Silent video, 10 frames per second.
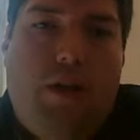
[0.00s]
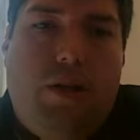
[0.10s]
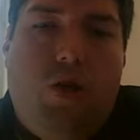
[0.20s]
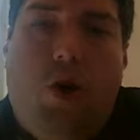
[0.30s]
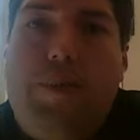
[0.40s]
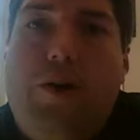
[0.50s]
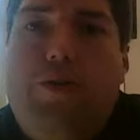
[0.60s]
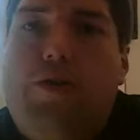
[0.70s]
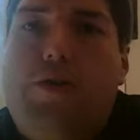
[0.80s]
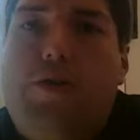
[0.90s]
Know about
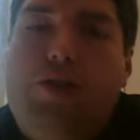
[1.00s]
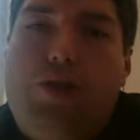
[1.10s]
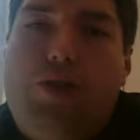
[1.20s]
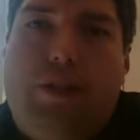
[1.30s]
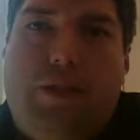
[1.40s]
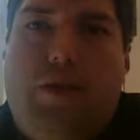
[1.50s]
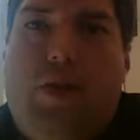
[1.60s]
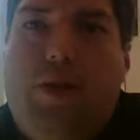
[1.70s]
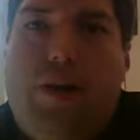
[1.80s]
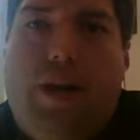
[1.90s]
grand juries and know
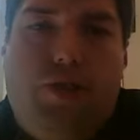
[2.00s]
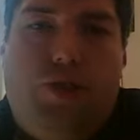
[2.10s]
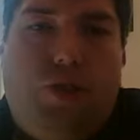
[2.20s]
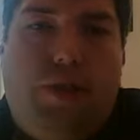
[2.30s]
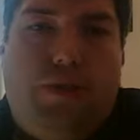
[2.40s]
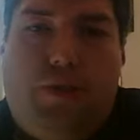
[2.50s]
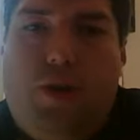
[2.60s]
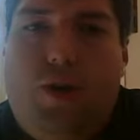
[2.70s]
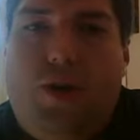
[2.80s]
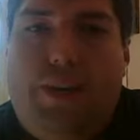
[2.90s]
that grand juries
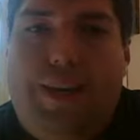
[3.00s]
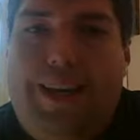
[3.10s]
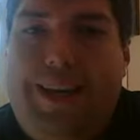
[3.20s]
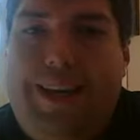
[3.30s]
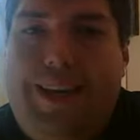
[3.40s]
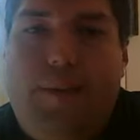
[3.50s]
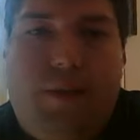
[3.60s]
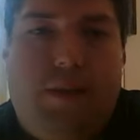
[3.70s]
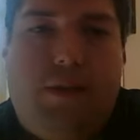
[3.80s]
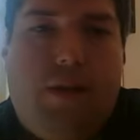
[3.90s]
return the
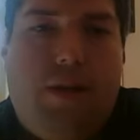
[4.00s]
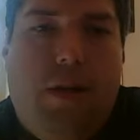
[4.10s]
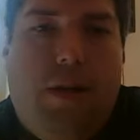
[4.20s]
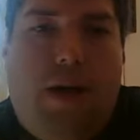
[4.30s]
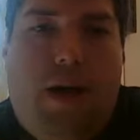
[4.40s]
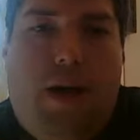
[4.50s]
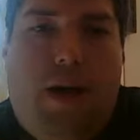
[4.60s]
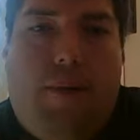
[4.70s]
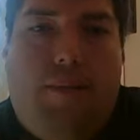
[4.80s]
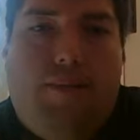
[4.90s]
indictment.
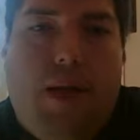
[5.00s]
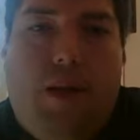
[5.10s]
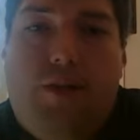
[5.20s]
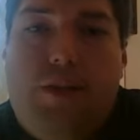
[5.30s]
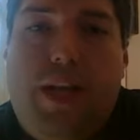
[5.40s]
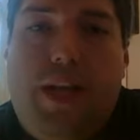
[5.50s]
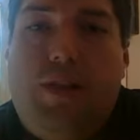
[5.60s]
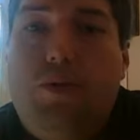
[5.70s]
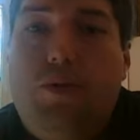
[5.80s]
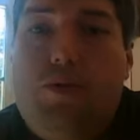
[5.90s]
Understand
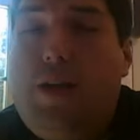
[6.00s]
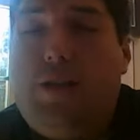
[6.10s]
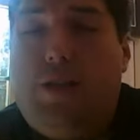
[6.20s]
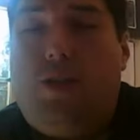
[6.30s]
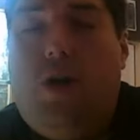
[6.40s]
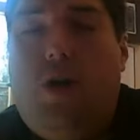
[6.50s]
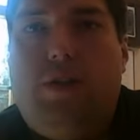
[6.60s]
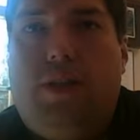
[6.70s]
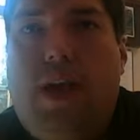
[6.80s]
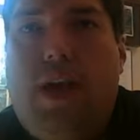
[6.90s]
due process clause
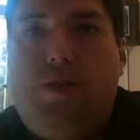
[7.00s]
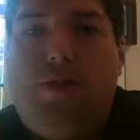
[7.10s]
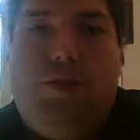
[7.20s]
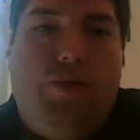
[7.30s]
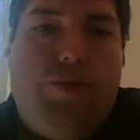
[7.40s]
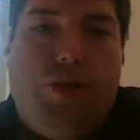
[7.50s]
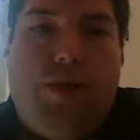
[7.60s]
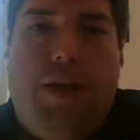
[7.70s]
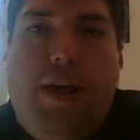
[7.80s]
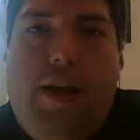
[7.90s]
in the
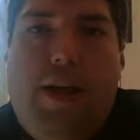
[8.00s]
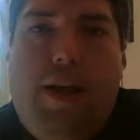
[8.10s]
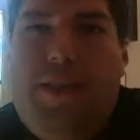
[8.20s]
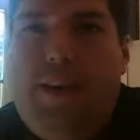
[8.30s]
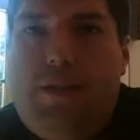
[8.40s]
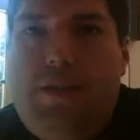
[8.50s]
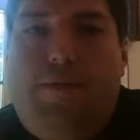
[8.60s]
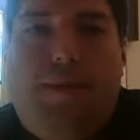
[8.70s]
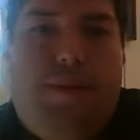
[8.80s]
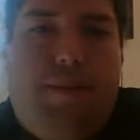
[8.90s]
Constitution, and that's the
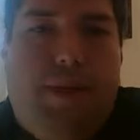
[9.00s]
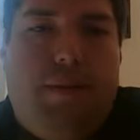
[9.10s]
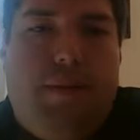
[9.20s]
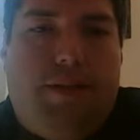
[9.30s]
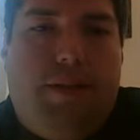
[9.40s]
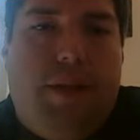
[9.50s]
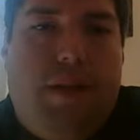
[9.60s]
Fifth Amendment